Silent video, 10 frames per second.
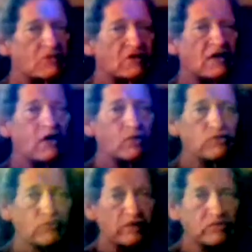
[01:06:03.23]
How we
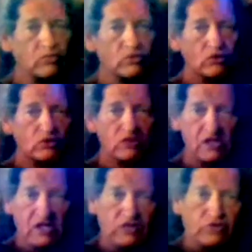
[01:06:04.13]
treat the world
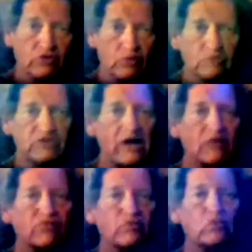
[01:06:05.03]
determines how
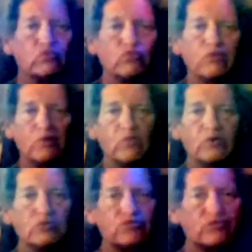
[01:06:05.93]
the
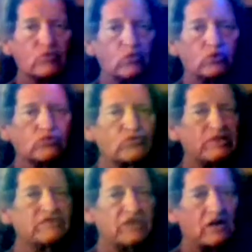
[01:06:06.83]
world
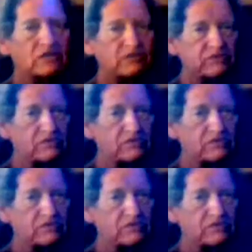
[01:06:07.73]
treats us.